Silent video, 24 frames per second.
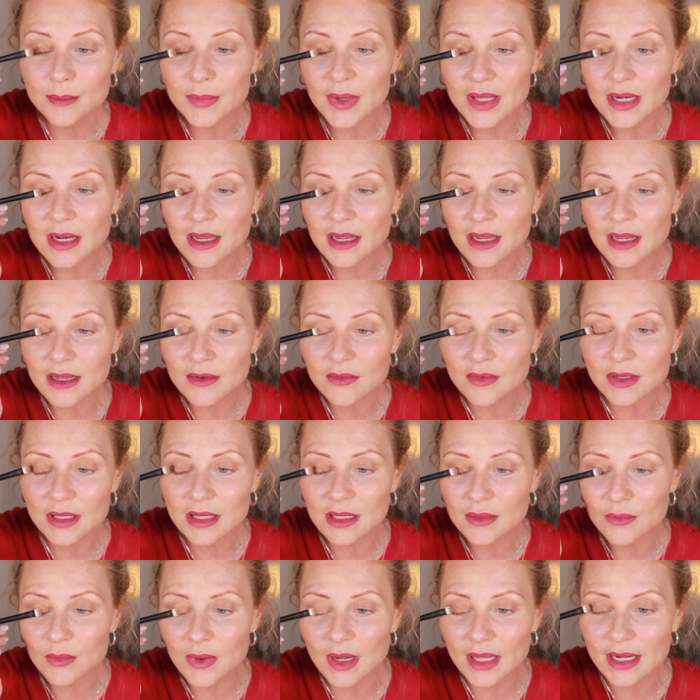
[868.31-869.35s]
but I really
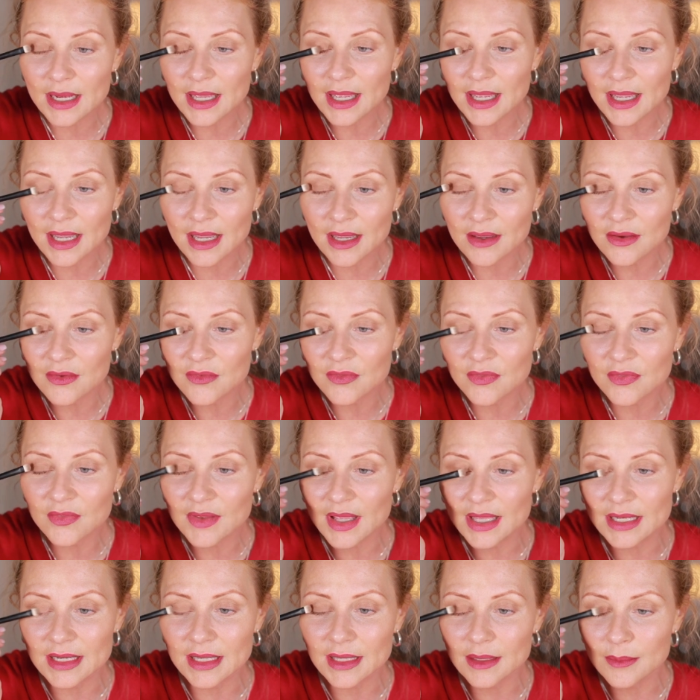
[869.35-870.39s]
wanna have
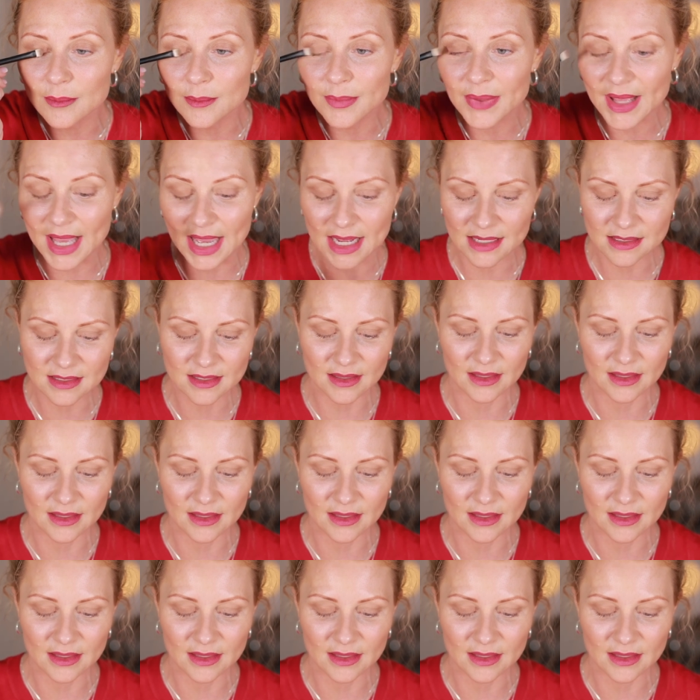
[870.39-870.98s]
an impact